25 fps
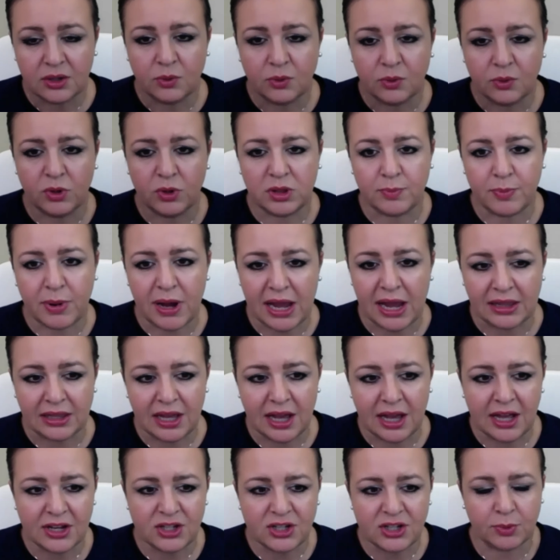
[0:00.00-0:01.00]
with
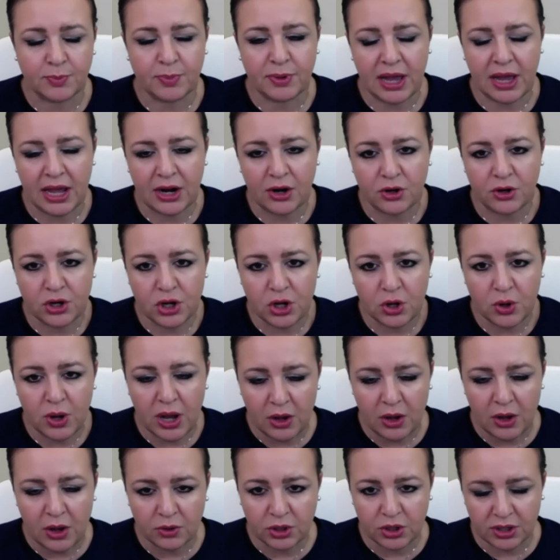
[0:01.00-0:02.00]
biologic, but I don't know
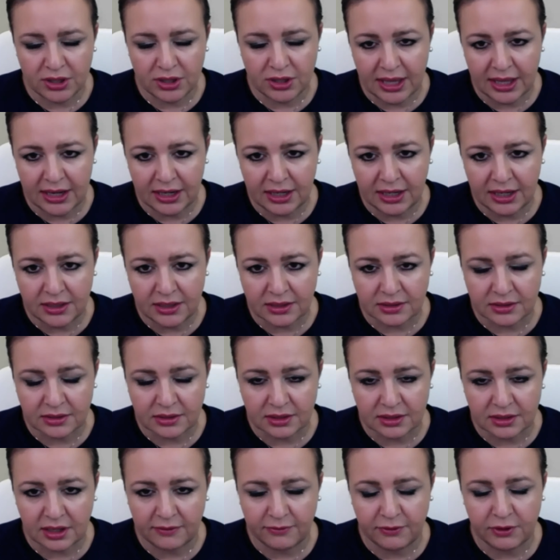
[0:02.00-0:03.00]
how good that
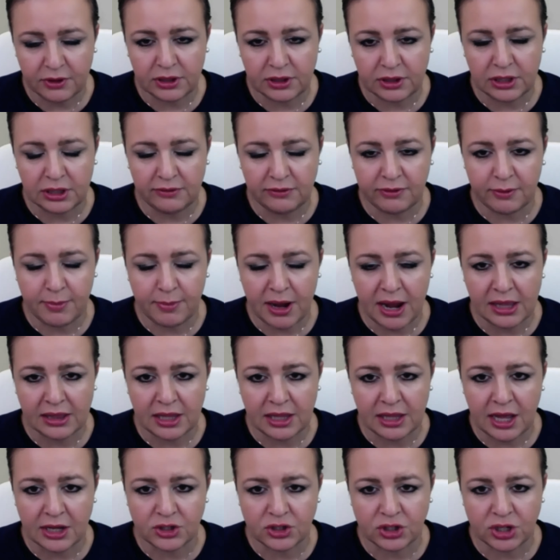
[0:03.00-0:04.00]
is if you leave a
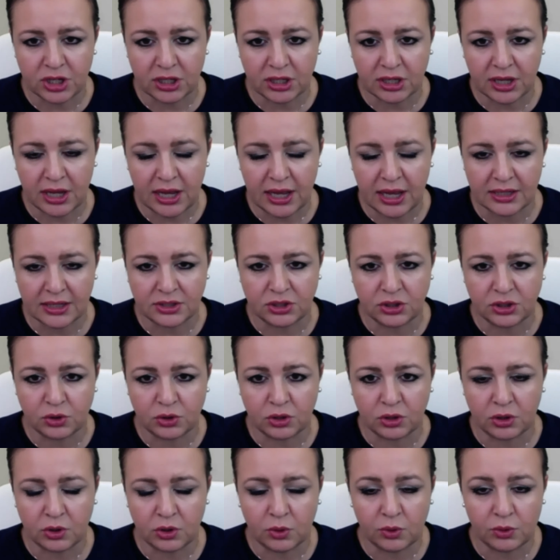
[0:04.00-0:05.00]
biologic as
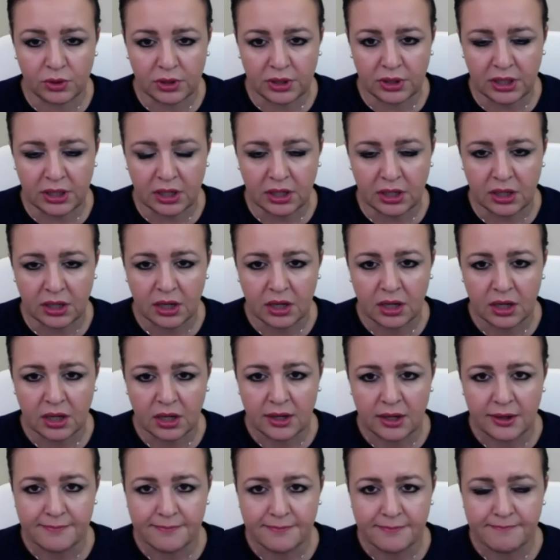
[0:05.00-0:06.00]
your only
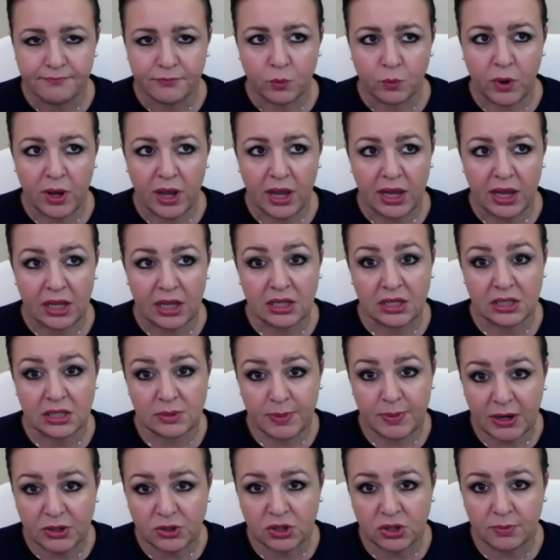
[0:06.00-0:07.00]
way,
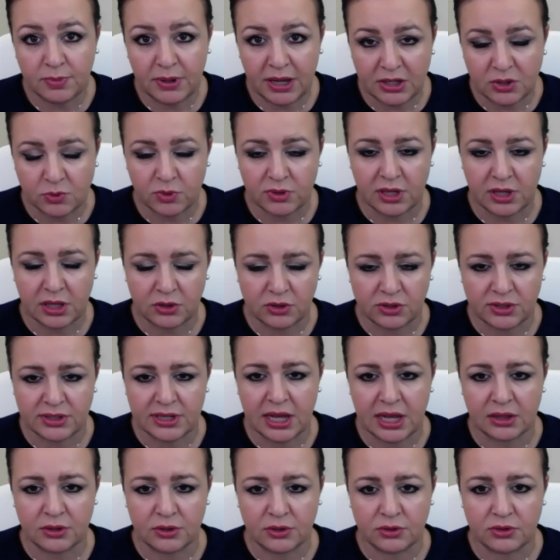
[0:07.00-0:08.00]
especially a patient with
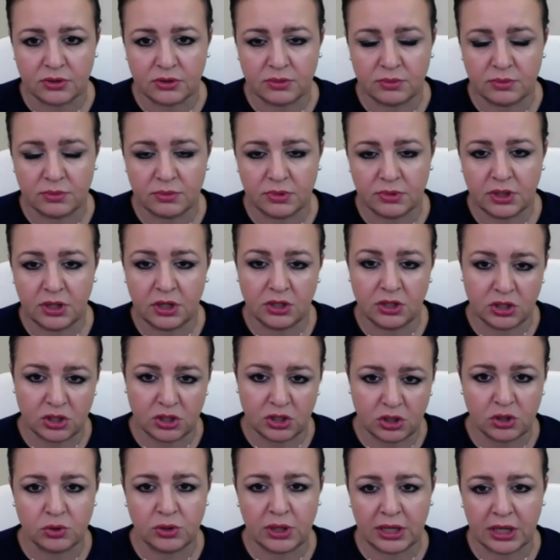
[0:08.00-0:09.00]
Ehlers-Danlos, in addition
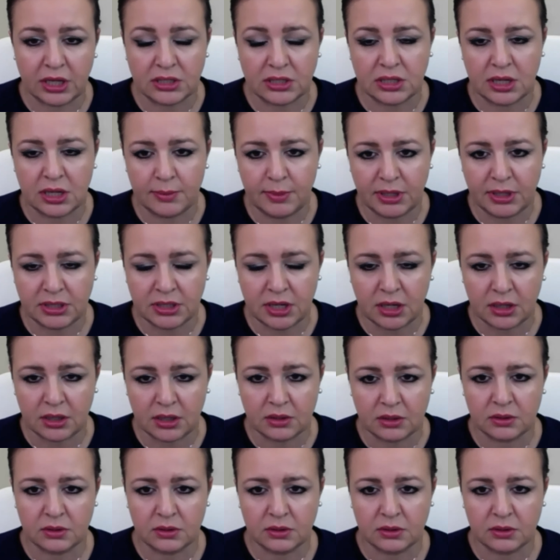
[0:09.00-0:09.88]
yeah. to like a tummy tuck.